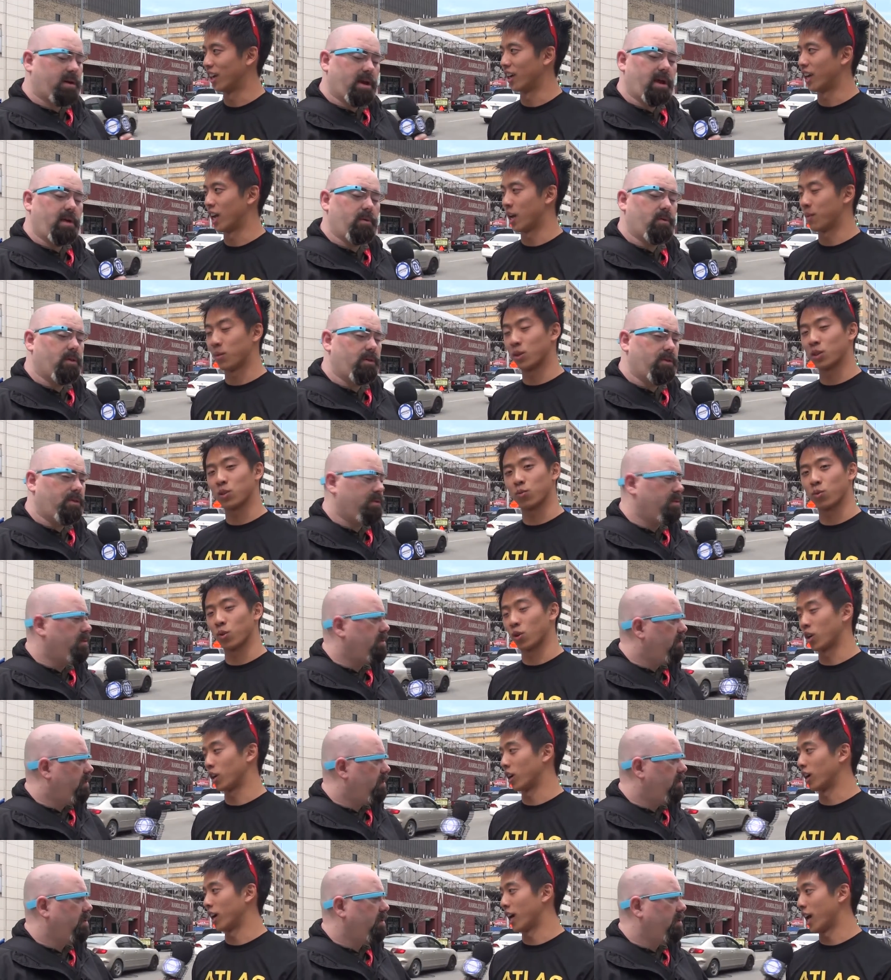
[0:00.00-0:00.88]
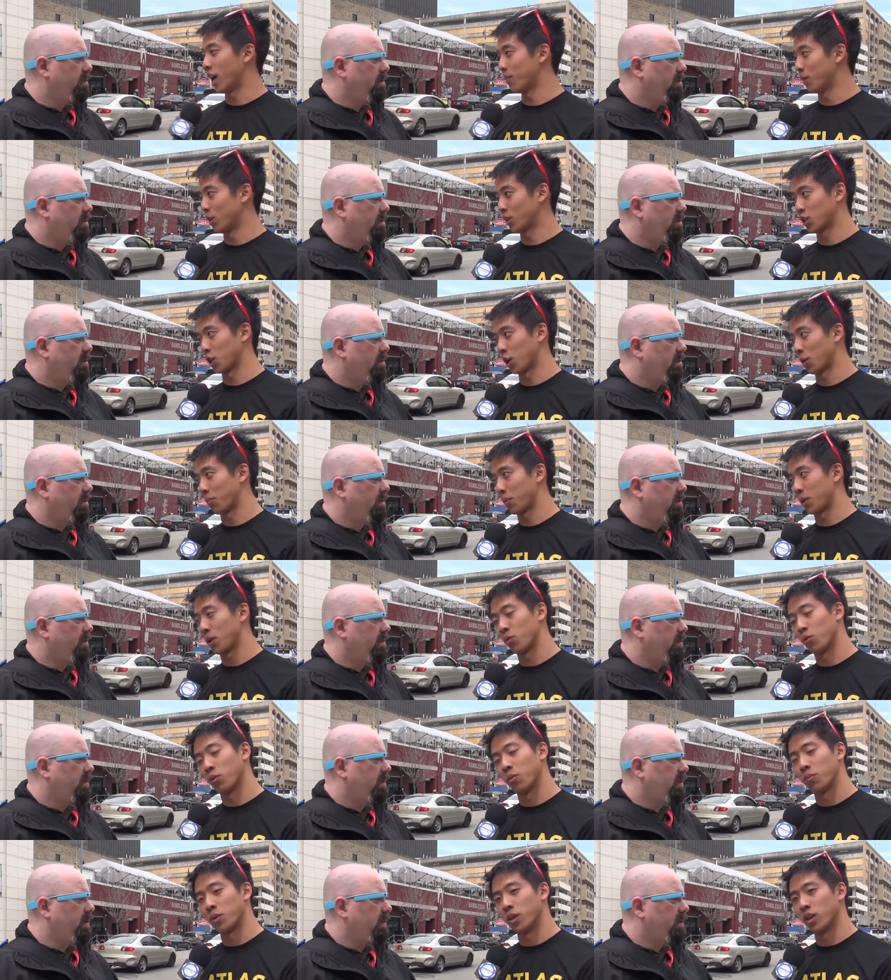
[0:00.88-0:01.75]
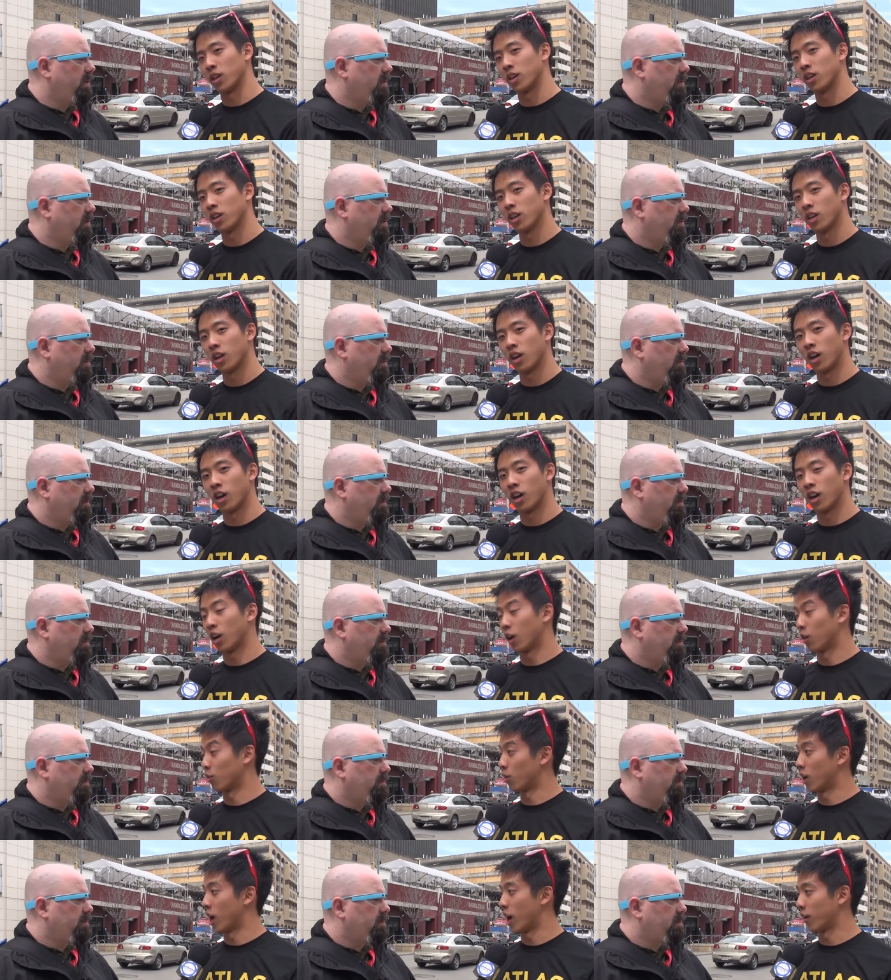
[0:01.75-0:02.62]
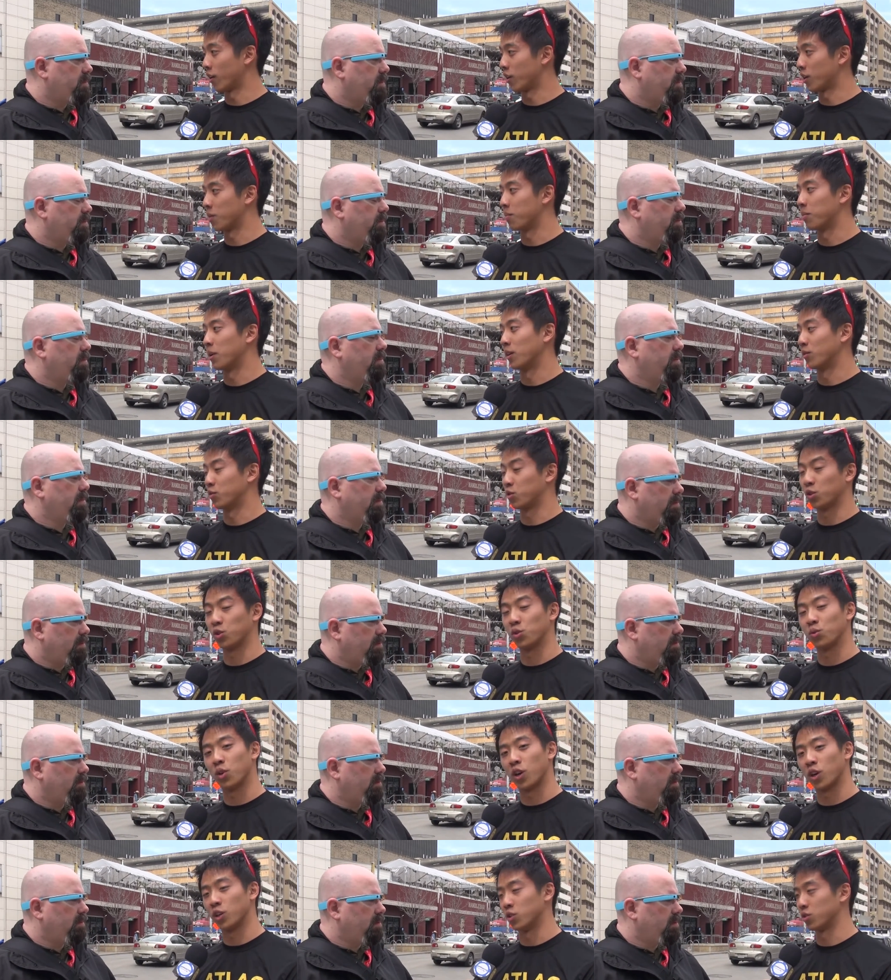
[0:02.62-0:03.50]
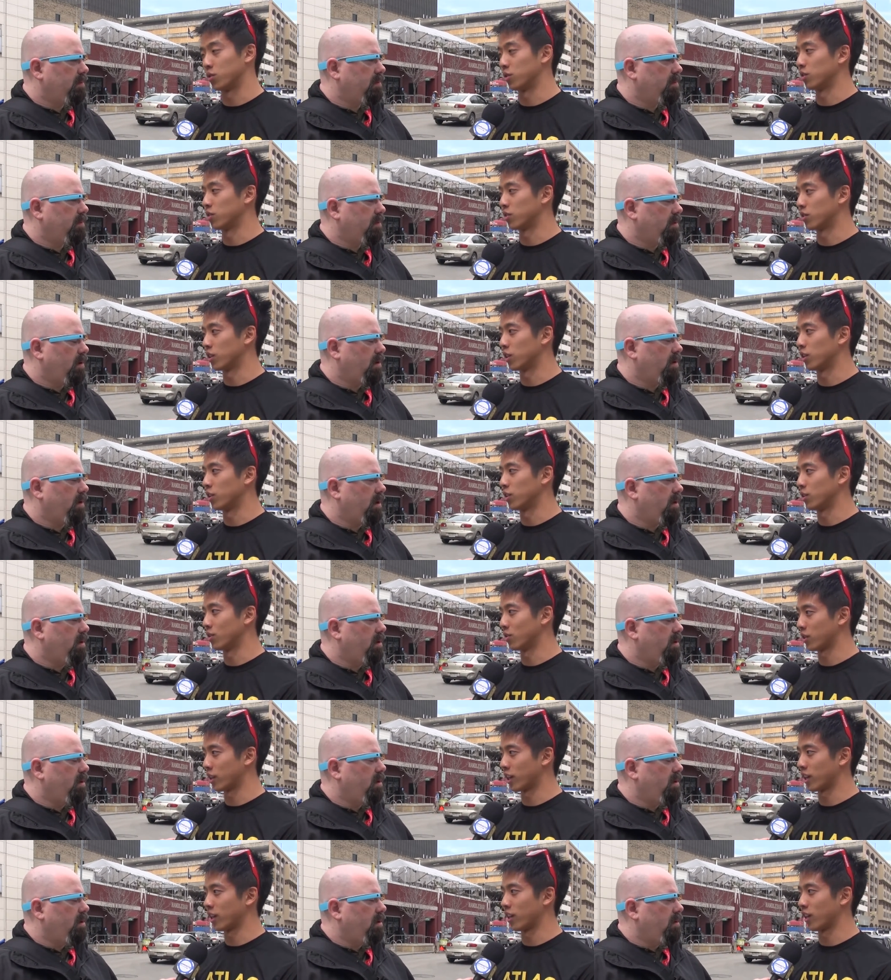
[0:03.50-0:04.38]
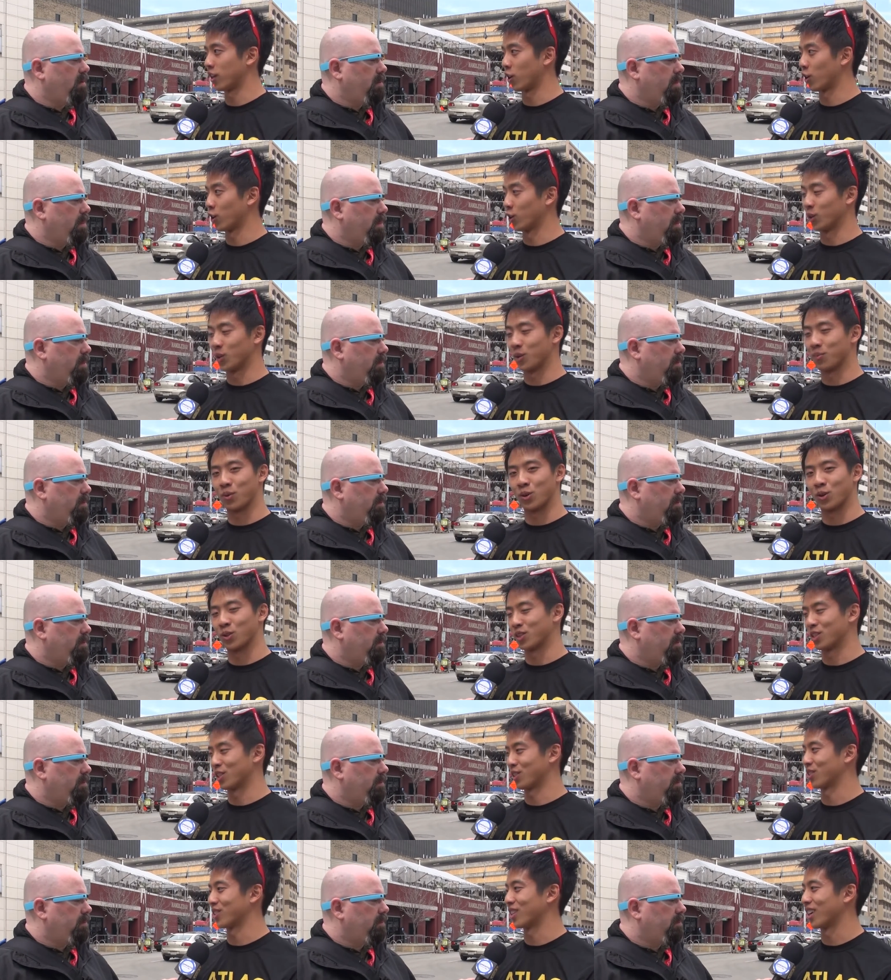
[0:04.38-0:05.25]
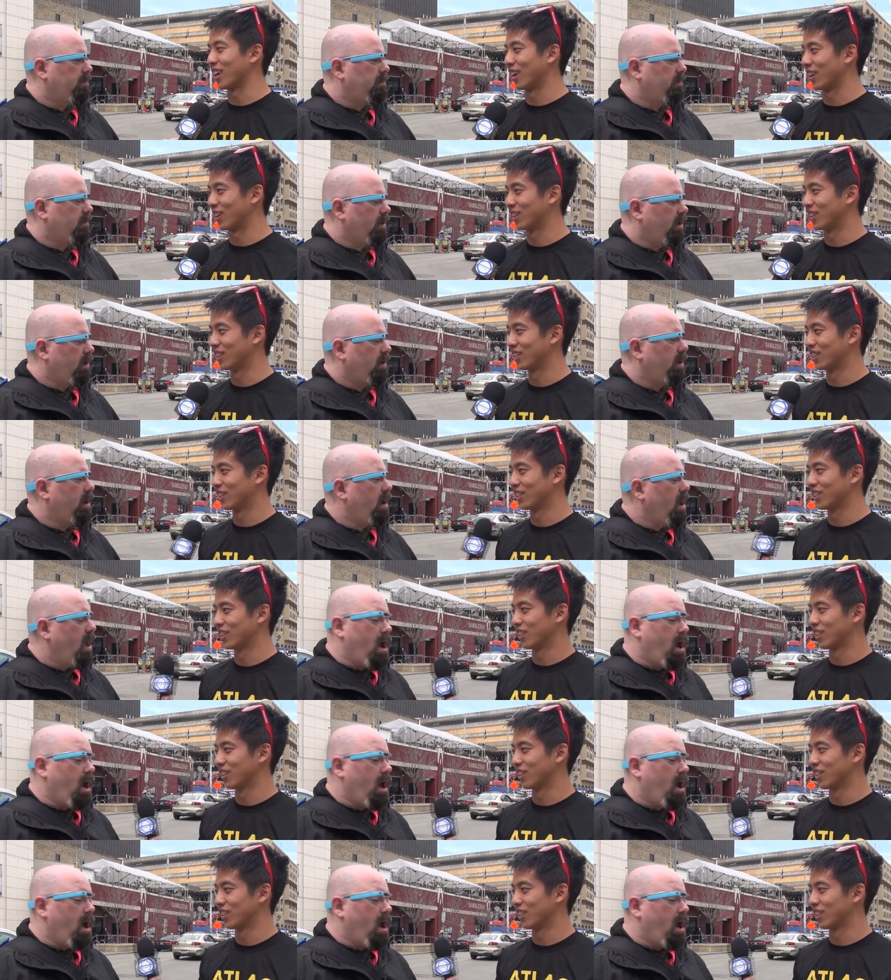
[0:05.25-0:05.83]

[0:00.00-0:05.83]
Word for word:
Speaker 1: Okay. Well, where uh, MSRP will be uh, around and above 200, so you get an early bird discount.